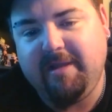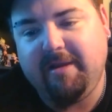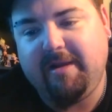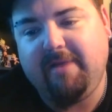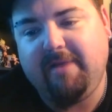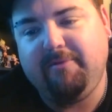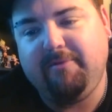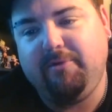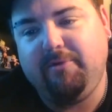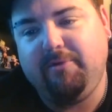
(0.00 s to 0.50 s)

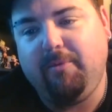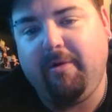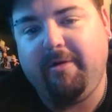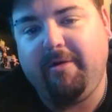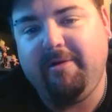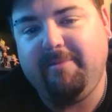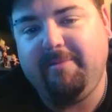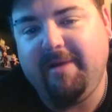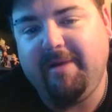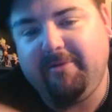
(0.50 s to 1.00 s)
having to
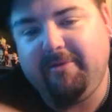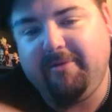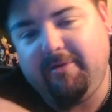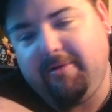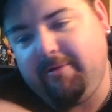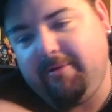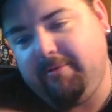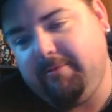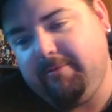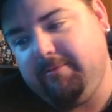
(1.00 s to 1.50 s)
worry about the
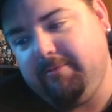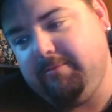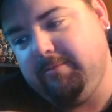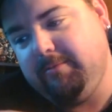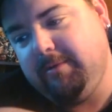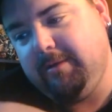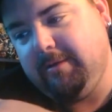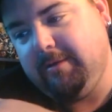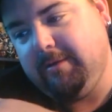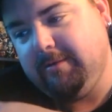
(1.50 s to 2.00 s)
whole
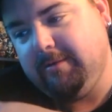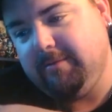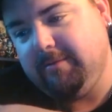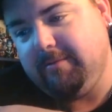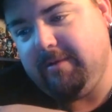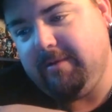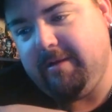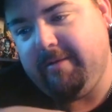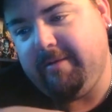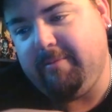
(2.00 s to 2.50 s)

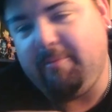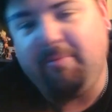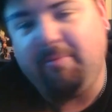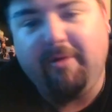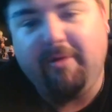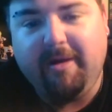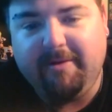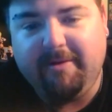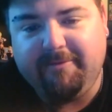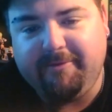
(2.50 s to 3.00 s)

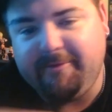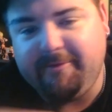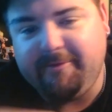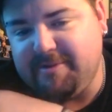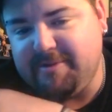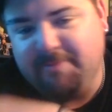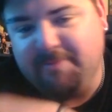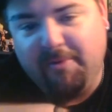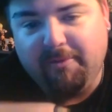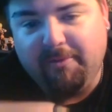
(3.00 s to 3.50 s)
applying for a
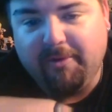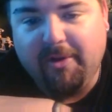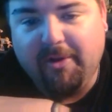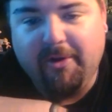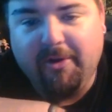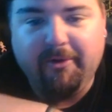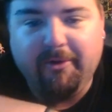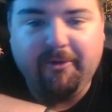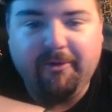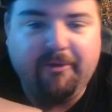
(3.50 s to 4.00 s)
small
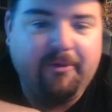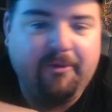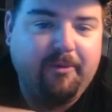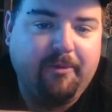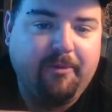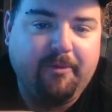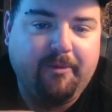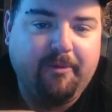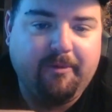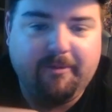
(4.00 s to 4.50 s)
loan,
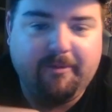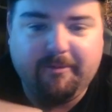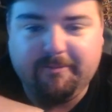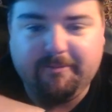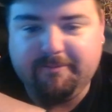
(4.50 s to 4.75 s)
or